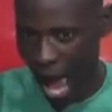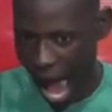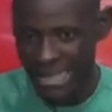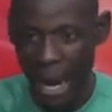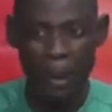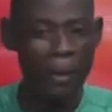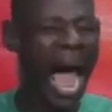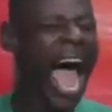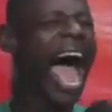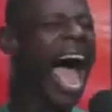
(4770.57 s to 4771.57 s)
And then people
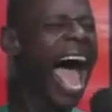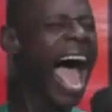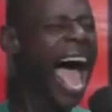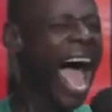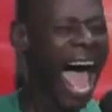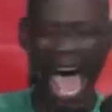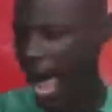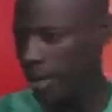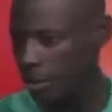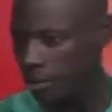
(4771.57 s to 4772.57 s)

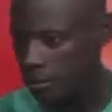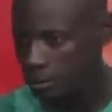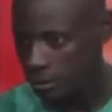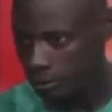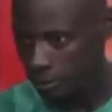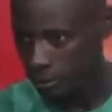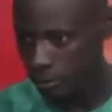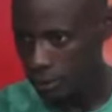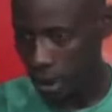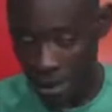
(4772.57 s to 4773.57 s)
are
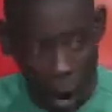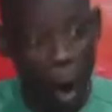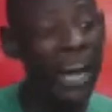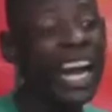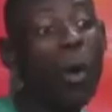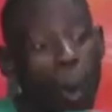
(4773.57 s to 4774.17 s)
like, only